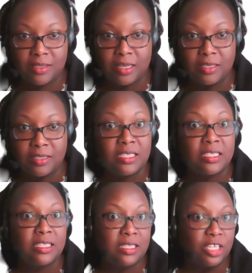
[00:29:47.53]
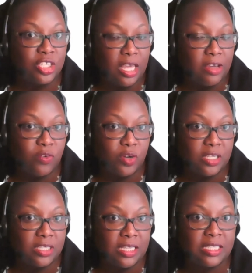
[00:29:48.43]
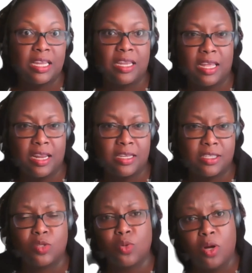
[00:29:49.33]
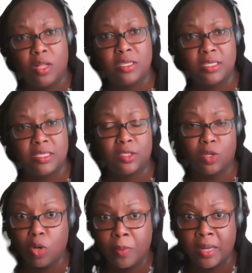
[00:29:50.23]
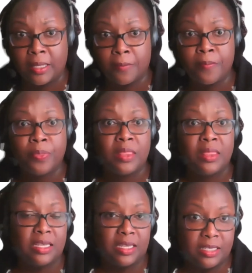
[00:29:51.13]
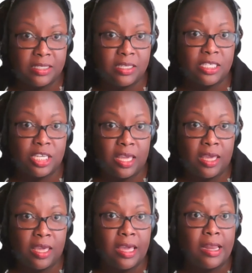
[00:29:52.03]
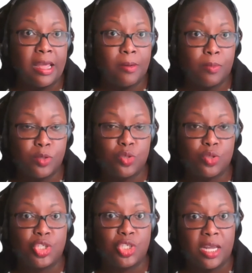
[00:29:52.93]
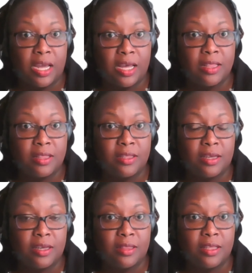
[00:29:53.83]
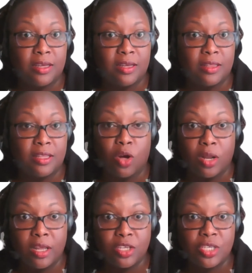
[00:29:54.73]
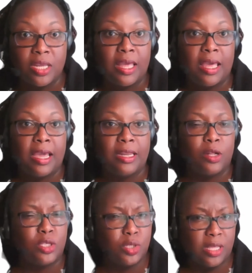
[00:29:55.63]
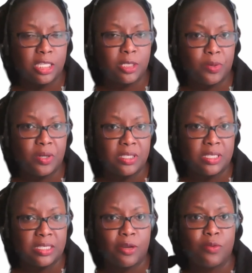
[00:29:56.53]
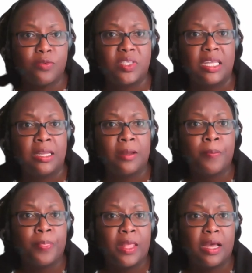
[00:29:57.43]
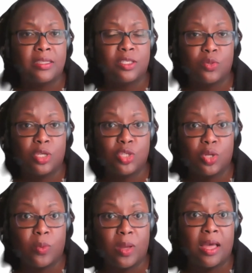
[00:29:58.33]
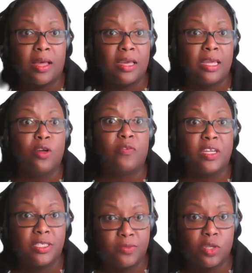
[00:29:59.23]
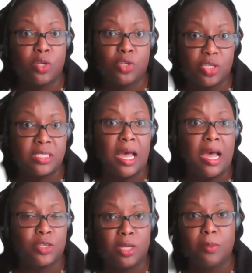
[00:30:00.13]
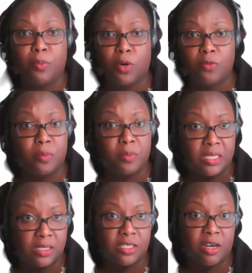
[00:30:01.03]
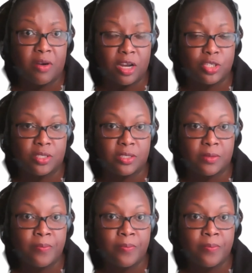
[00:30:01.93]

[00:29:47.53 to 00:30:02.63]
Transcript: cities in stage A, for instance, can get access to all the cities globally that are in stage A and are able to share the knowledge and also the experiences. And we've seen a situation where innovative solutions are actually born from these interactions.